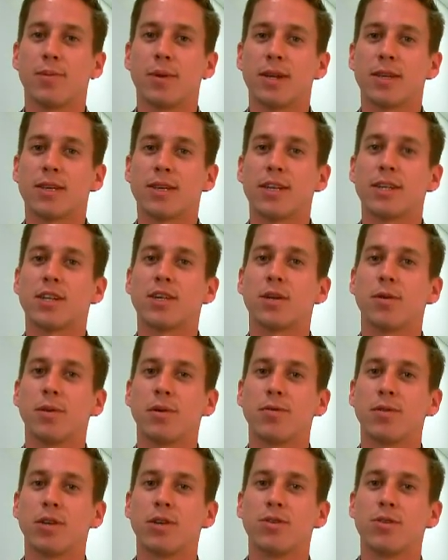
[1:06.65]
but essentially
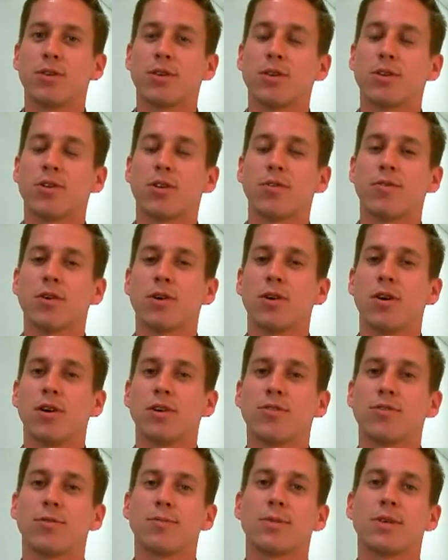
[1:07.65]
we reduce the server
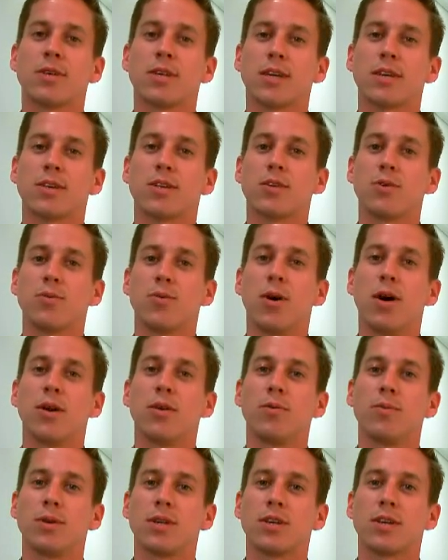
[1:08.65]
calls from 6 to
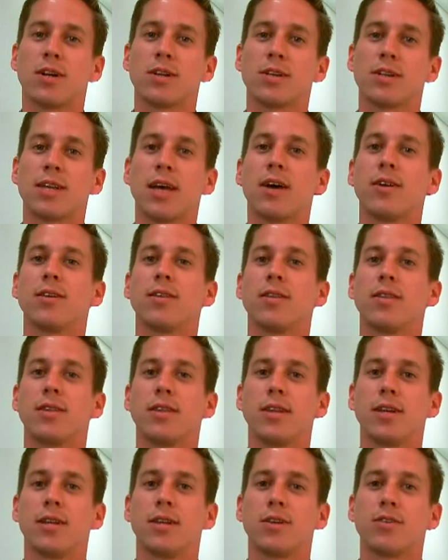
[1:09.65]
1, which cuts down
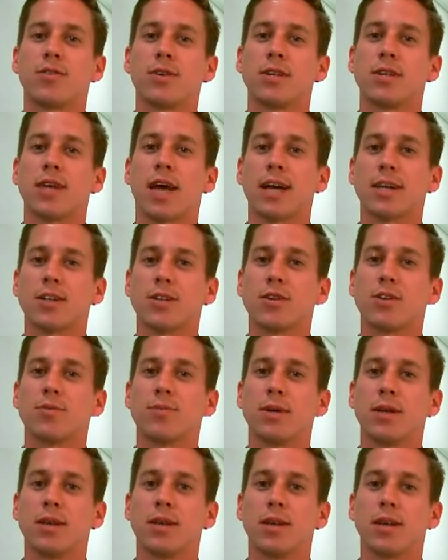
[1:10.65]
the transaction
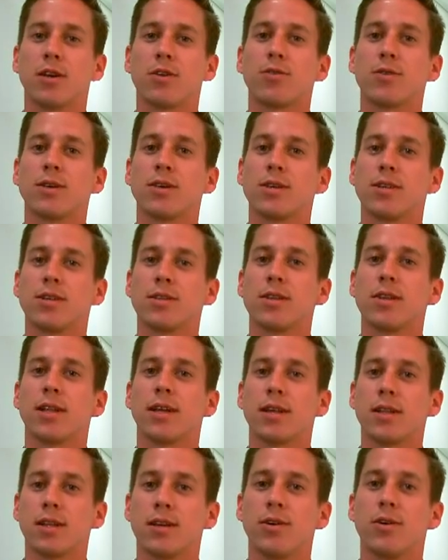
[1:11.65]
speed and increases the
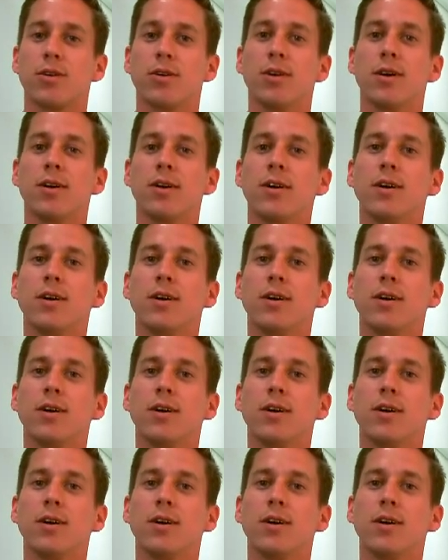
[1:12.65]
likelihood